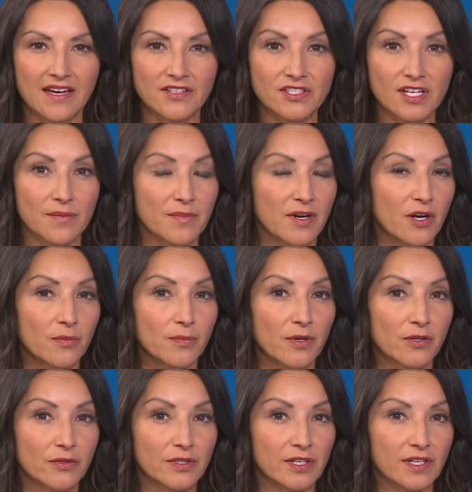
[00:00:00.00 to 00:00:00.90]
Some
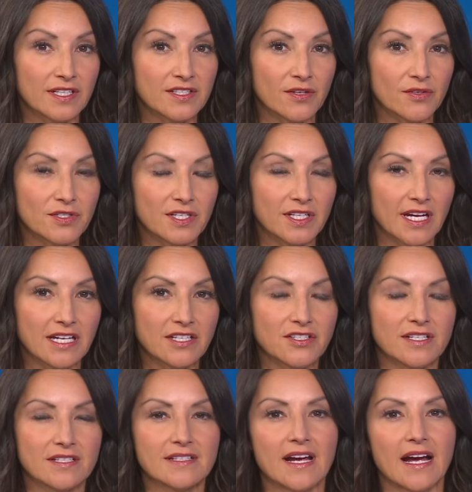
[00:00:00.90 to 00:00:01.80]
homeowner
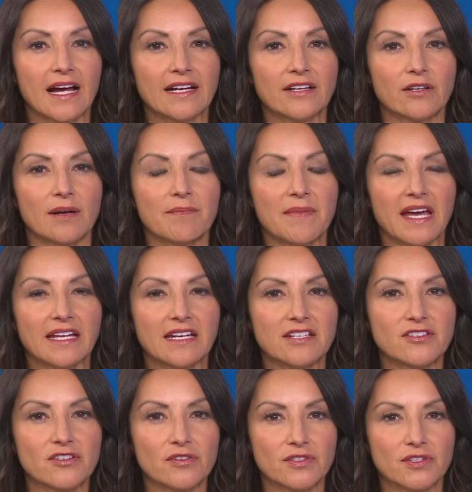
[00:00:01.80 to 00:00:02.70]
associations hire a
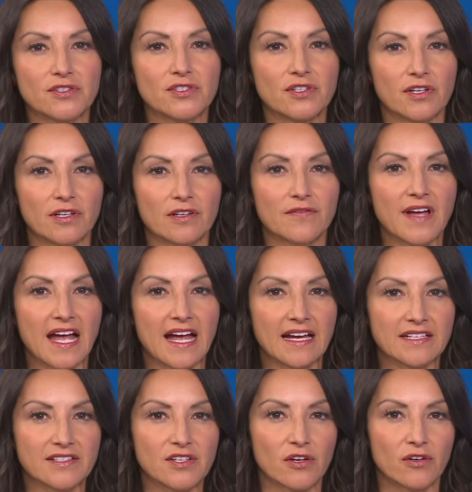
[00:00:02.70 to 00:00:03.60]
manager to serve
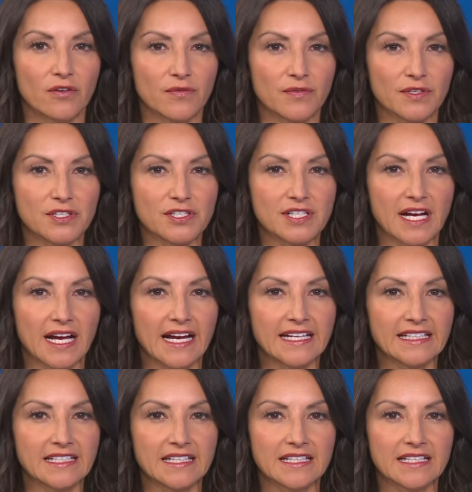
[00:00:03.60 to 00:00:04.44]
as oversight.